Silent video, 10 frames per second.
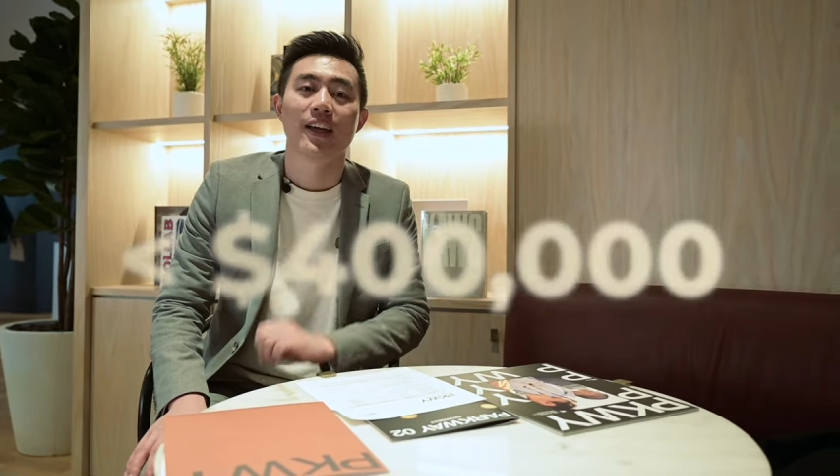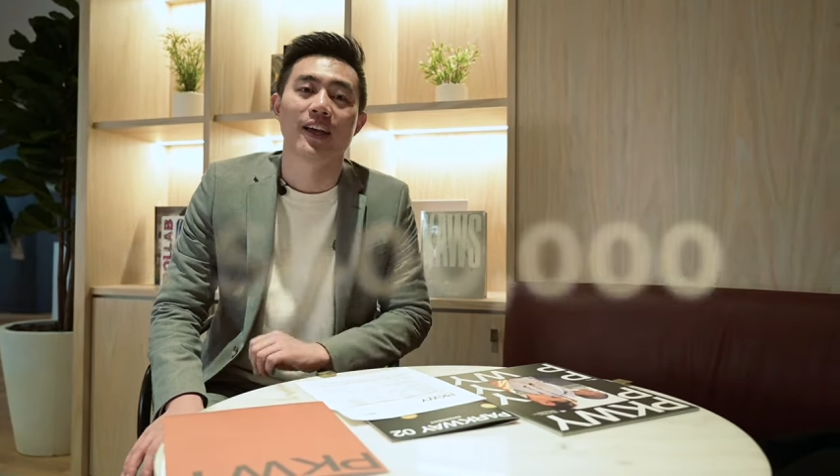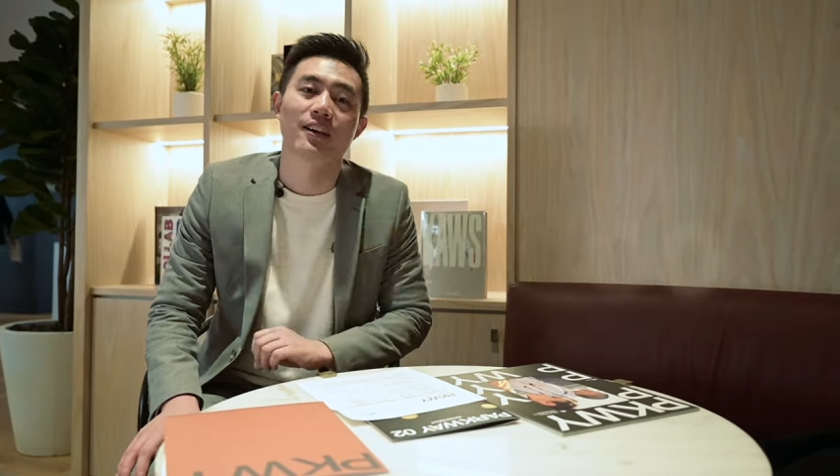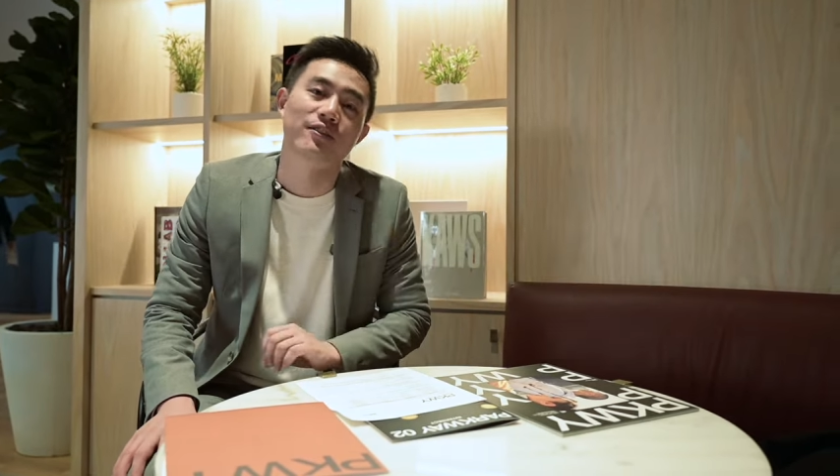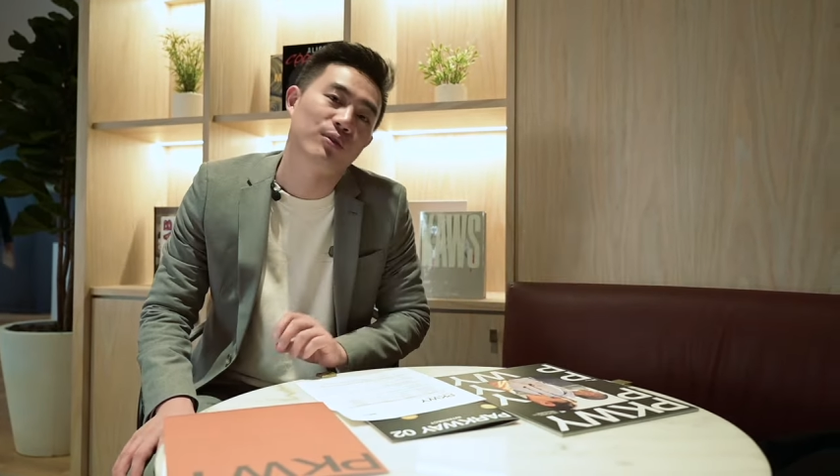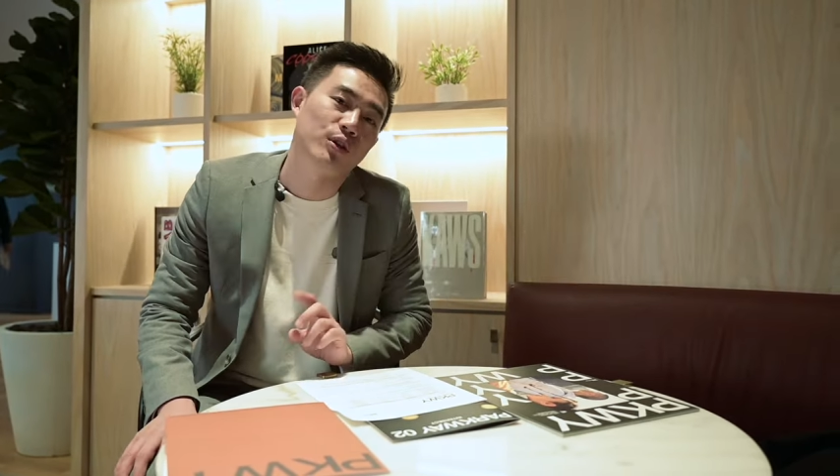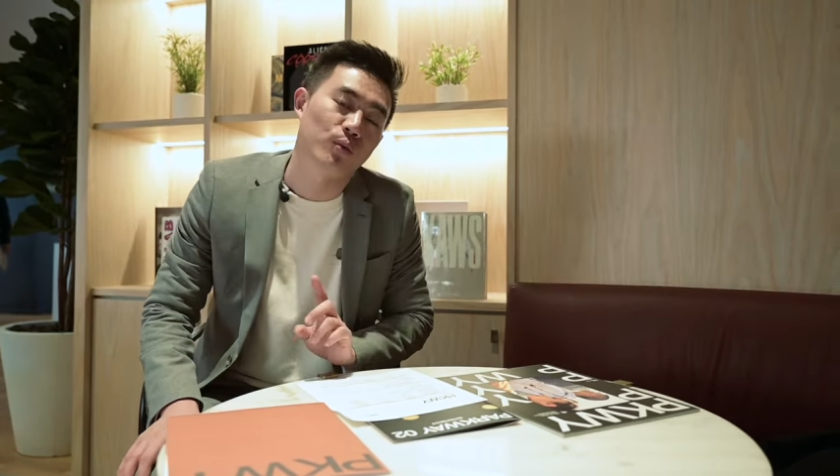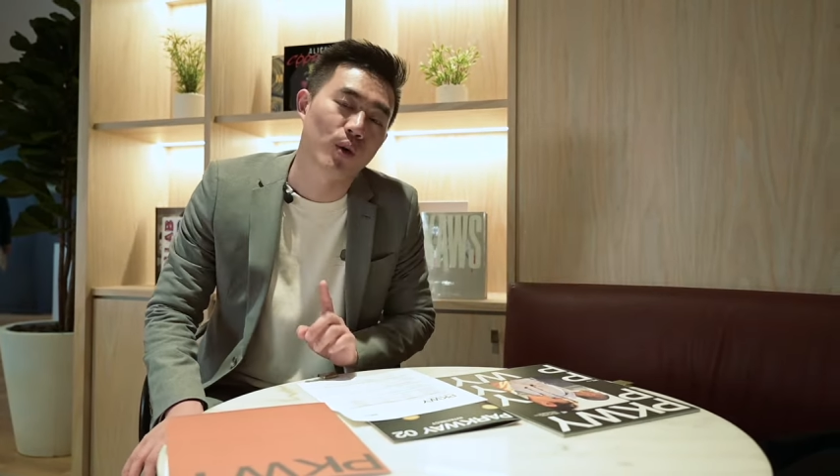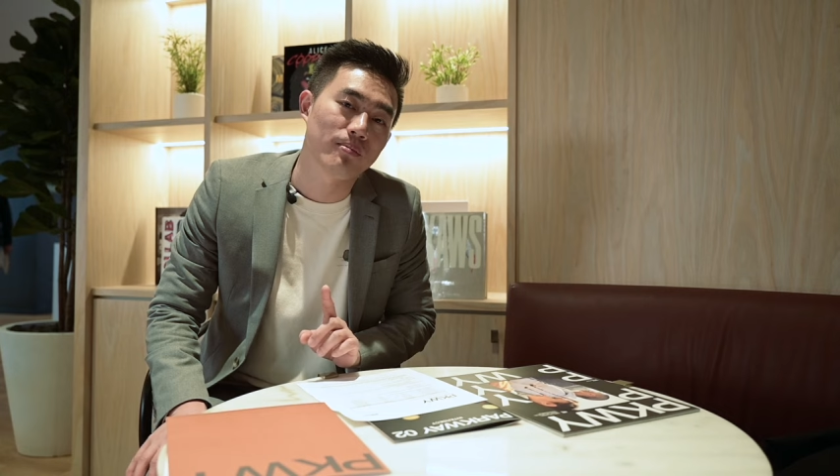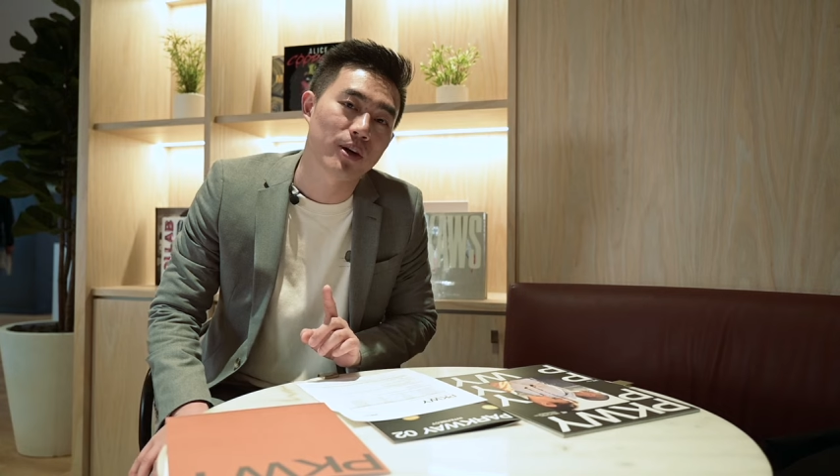And for the
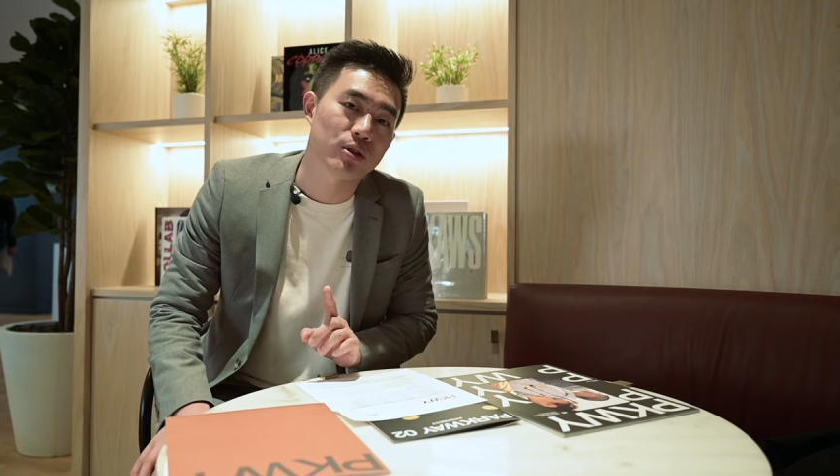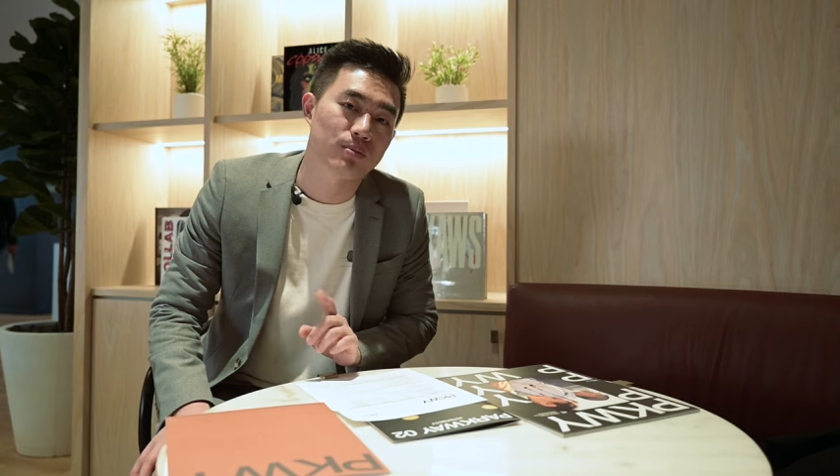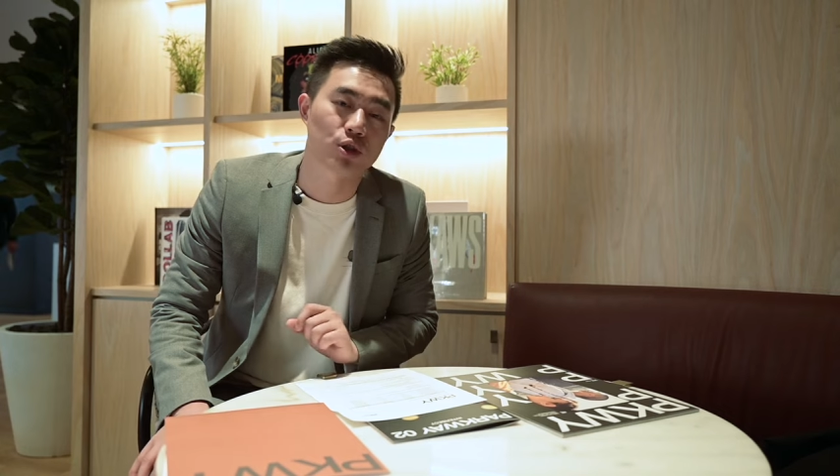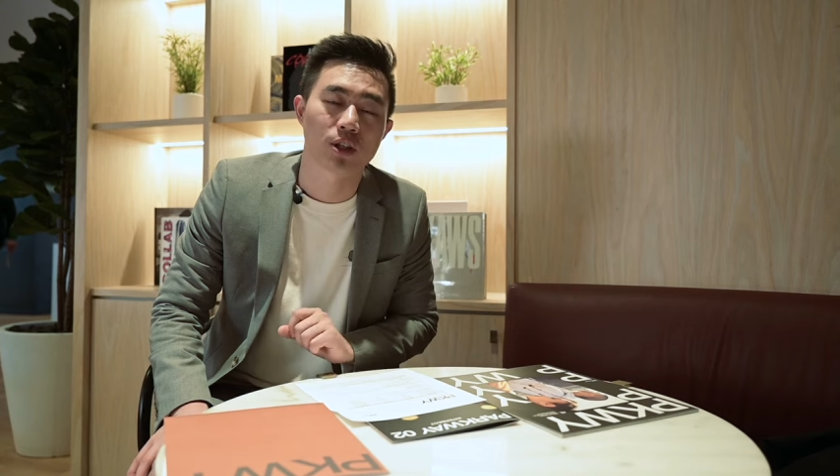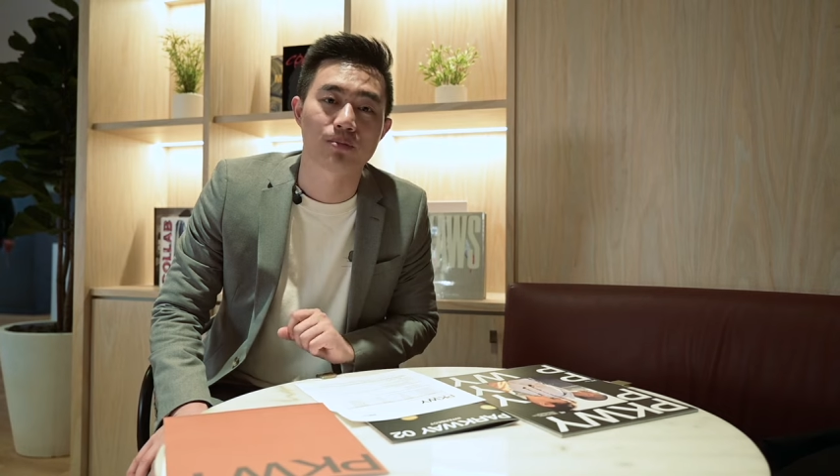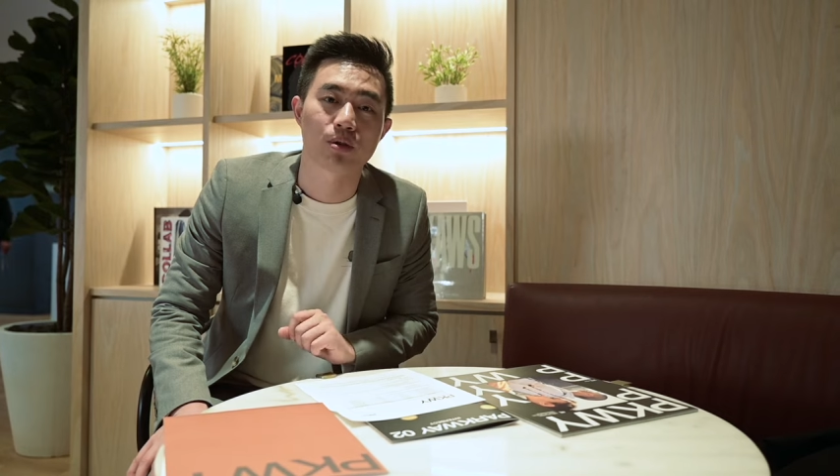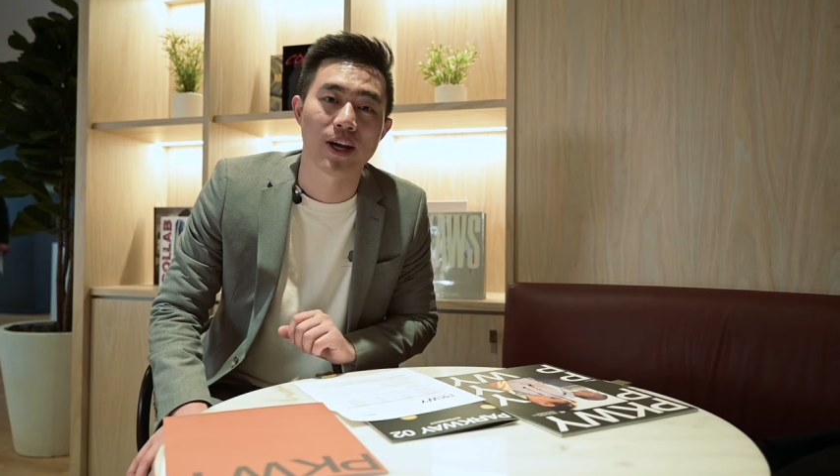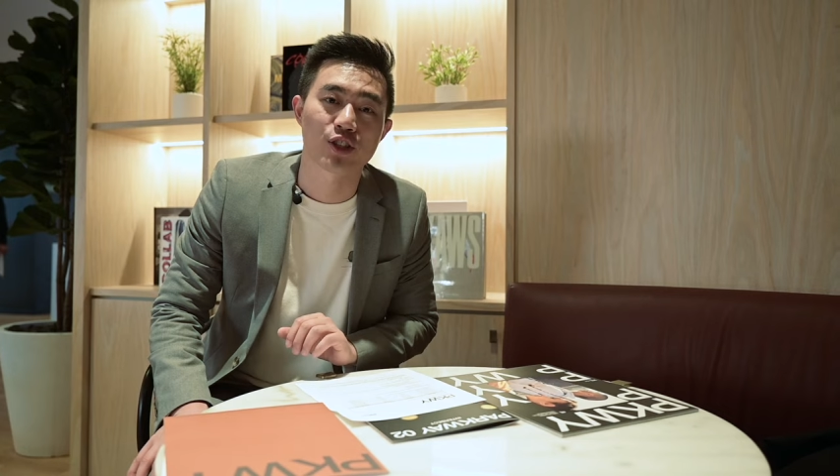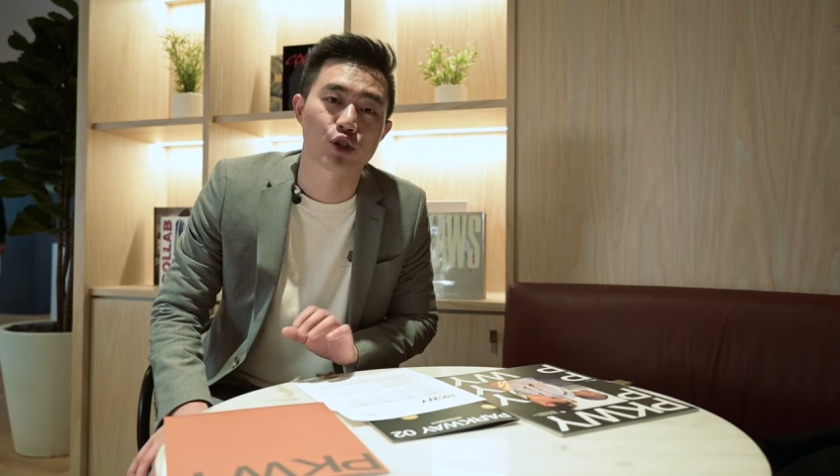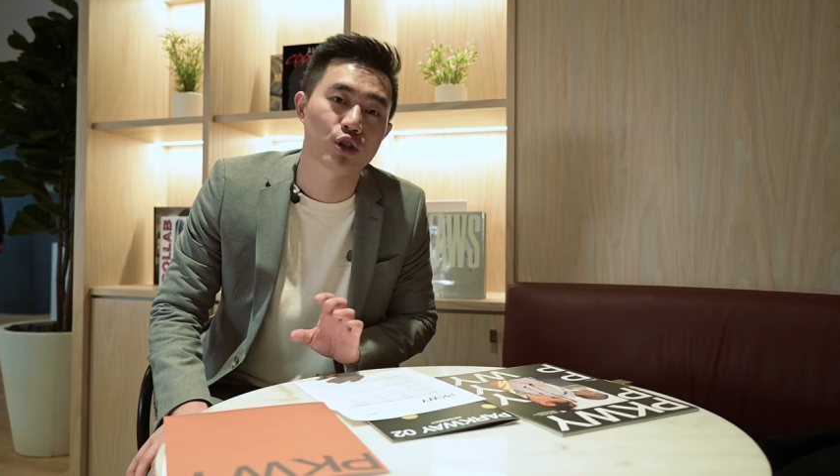1-bedroom starting price is